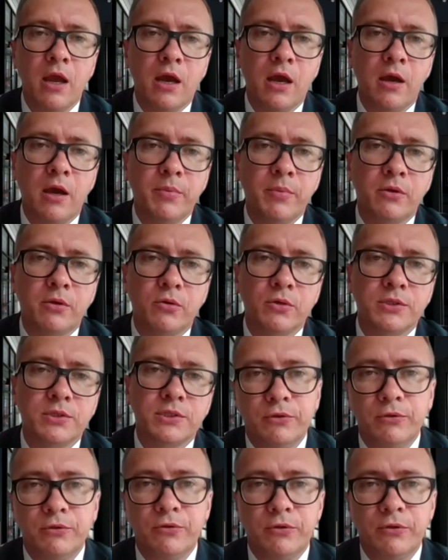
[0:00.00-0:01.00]
Because
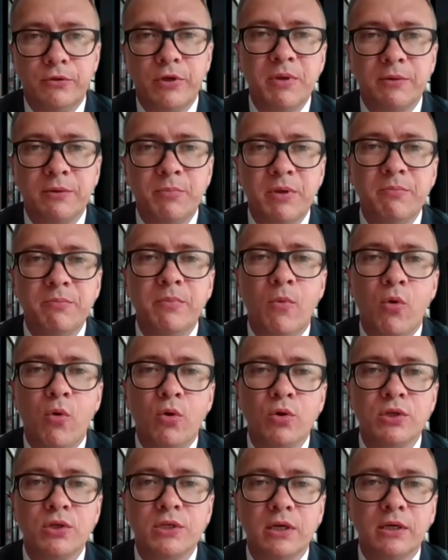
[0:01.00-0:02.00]
you can be
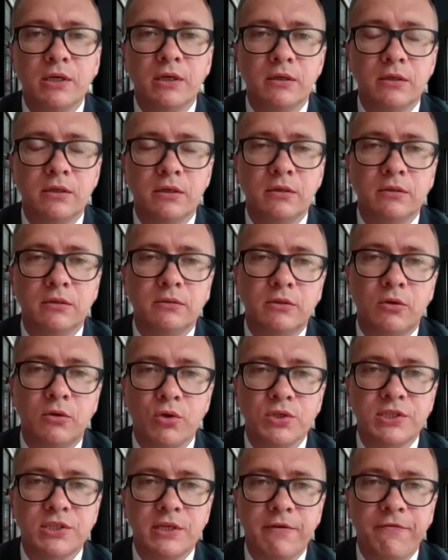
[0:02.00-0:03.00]
more
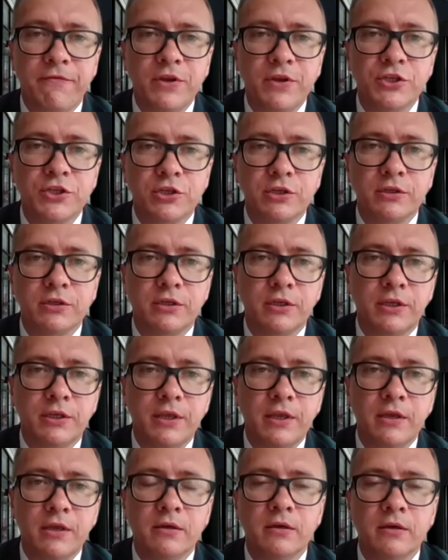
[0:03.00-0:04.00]
cost efficient
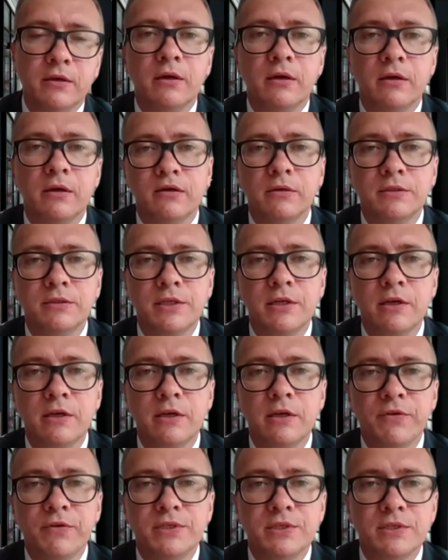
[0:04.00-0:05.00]
here dealing
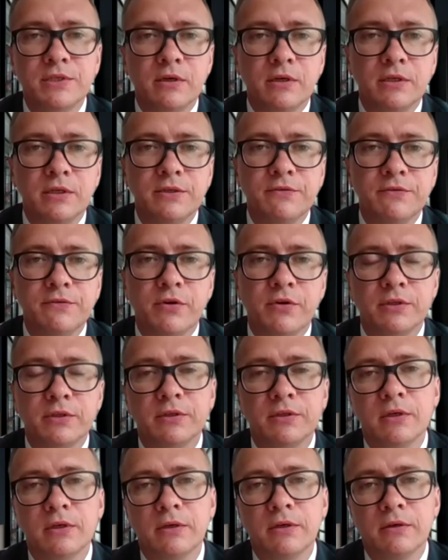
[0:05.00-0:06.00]
with different
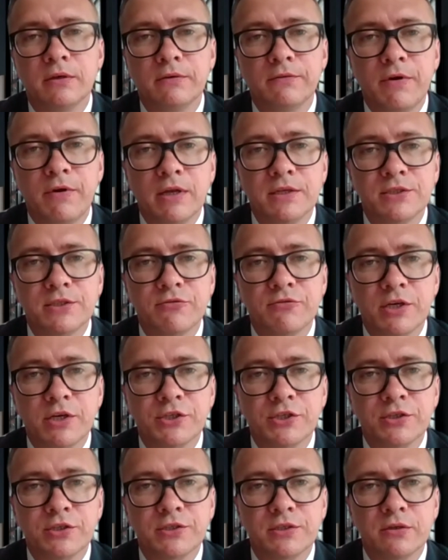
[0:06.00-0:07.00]
fund
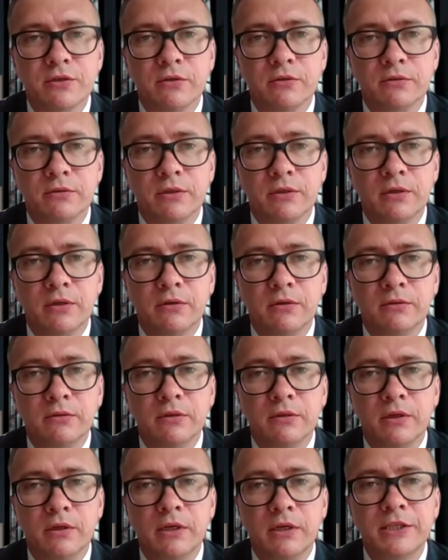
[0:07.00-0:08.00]
structures on
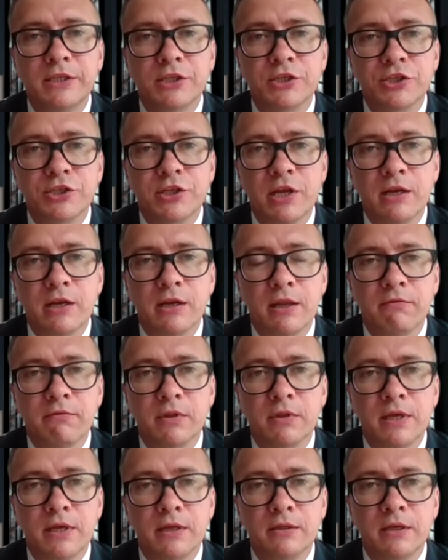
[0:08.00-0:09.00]
Liechtenstein
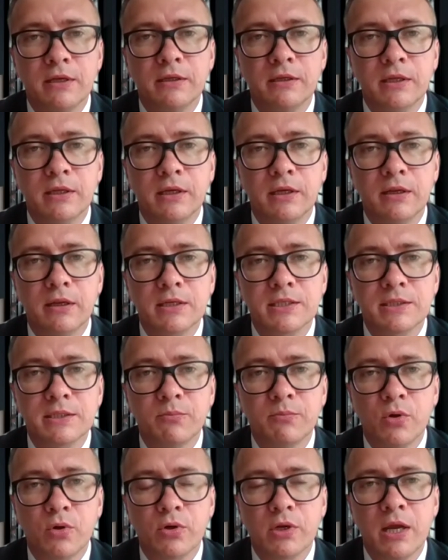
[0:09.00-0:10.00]
level than in
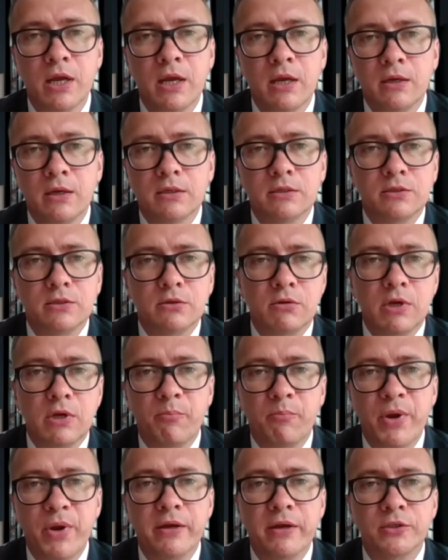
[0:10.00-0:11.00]
Luxembourg. So
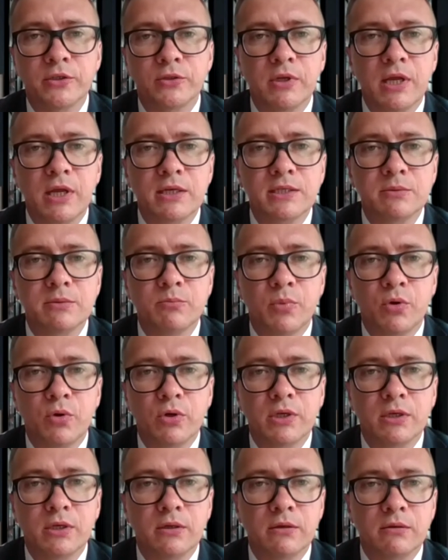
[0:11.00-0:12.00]
comparing to
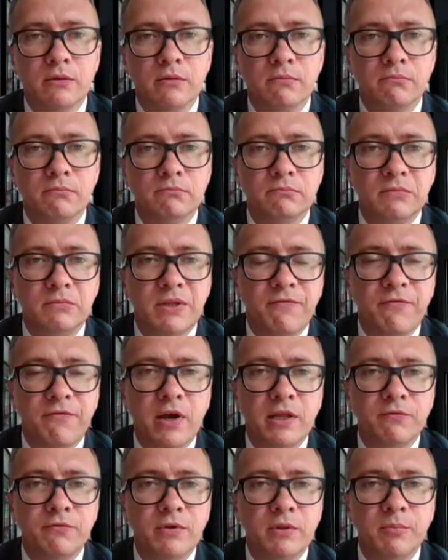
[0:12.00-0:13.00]
Luxembourg, the
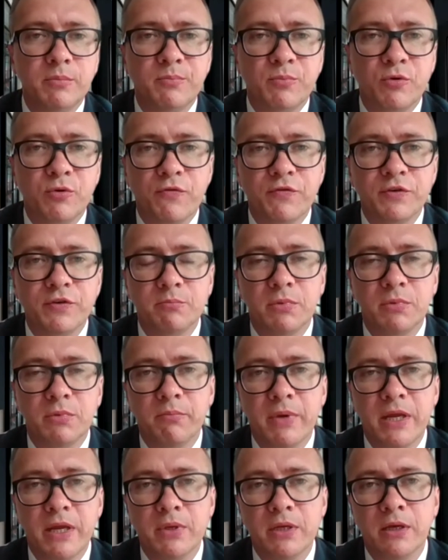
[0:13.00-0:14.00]
fund will be profitable
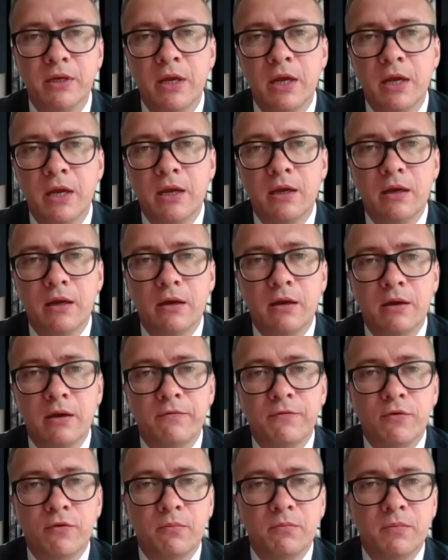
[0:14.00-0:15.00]
maybe
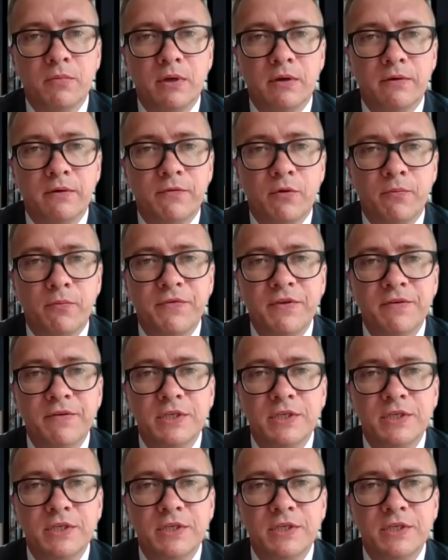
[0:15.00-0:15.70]
from 50